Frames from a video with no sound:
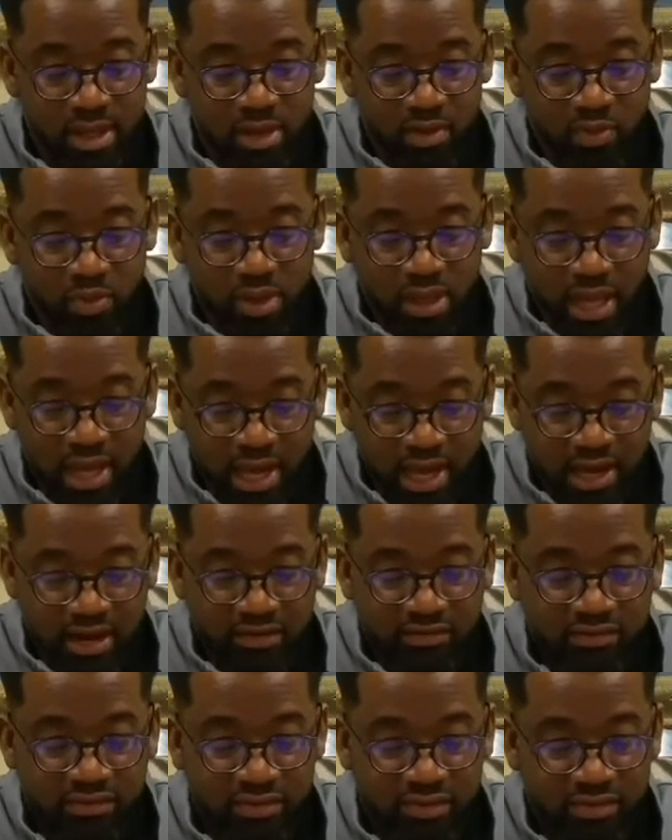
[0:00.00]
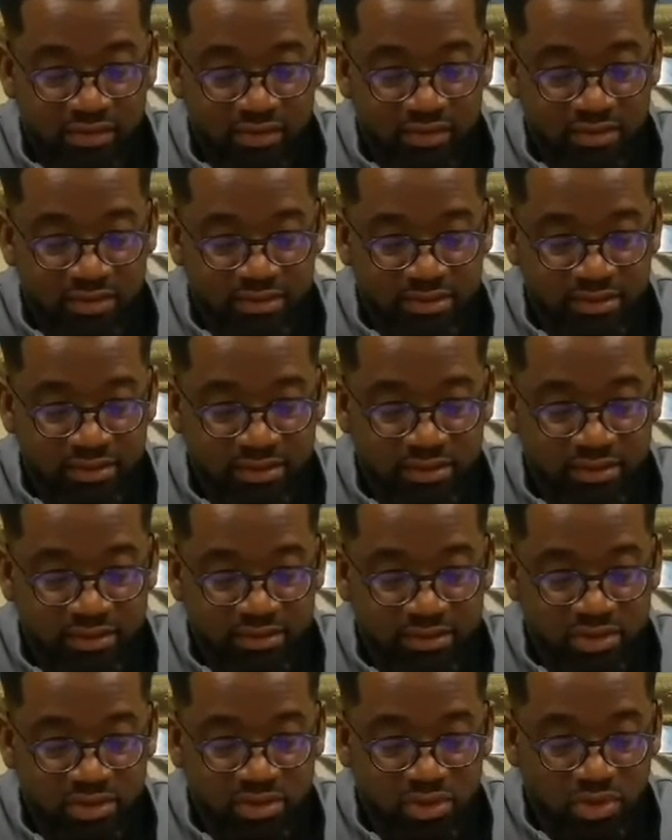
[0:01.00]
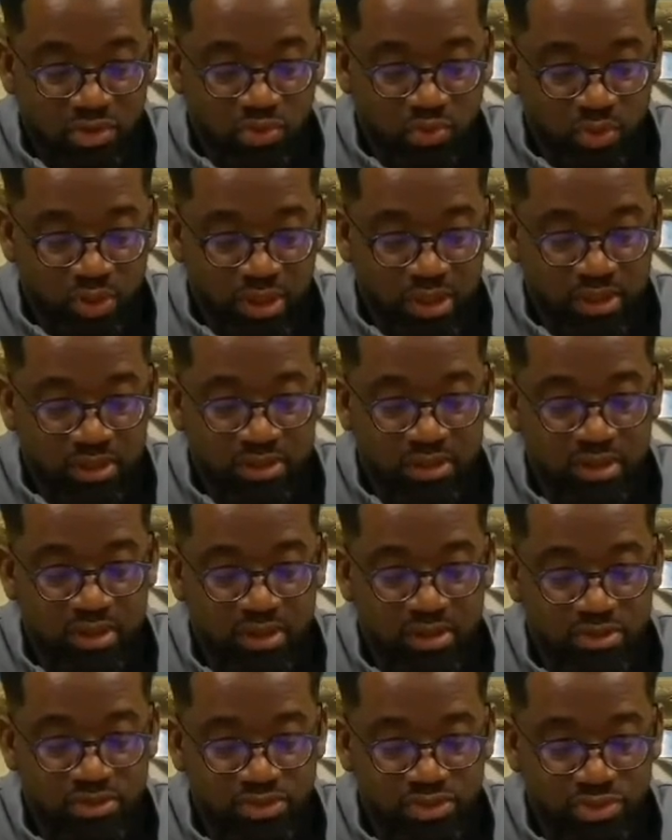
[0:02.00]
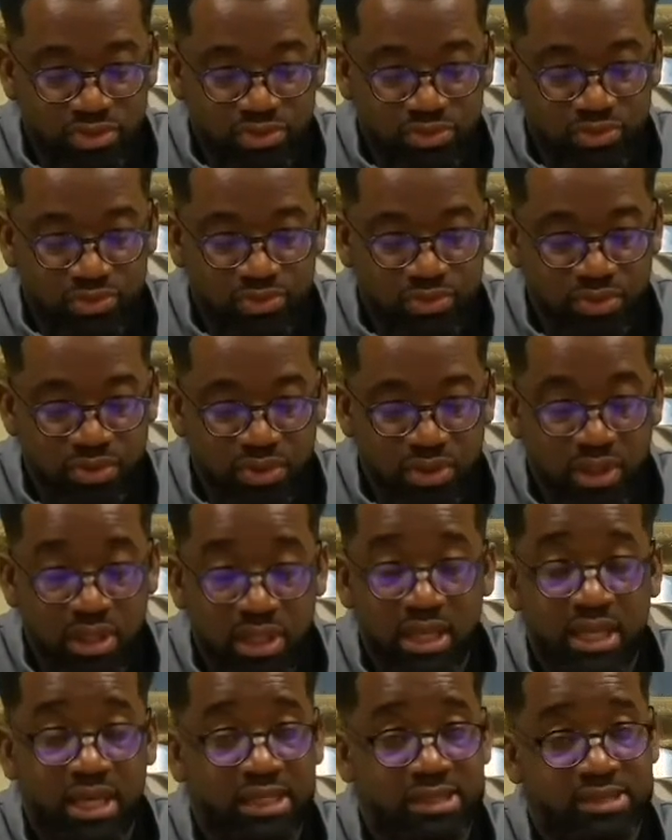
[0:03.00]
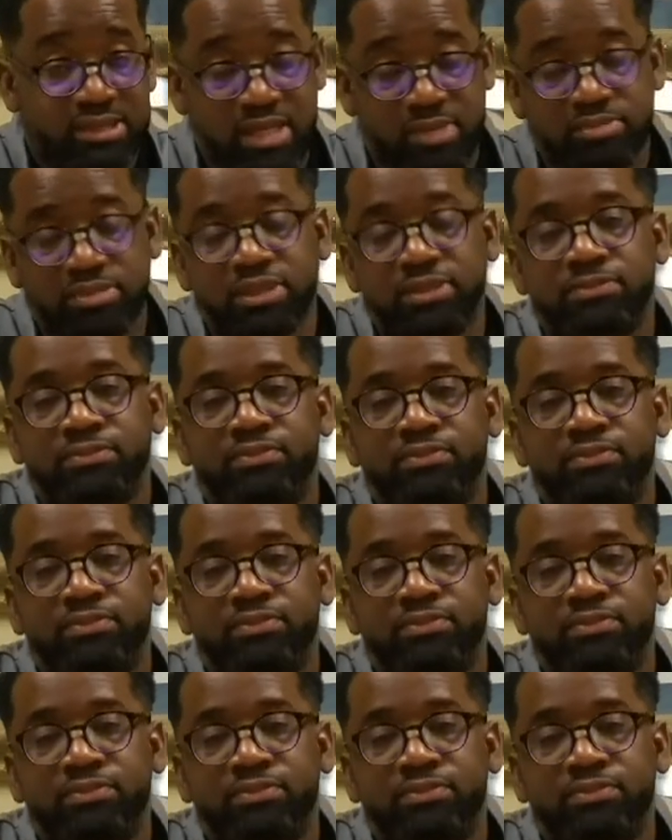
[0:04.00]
We have to know when to accept it.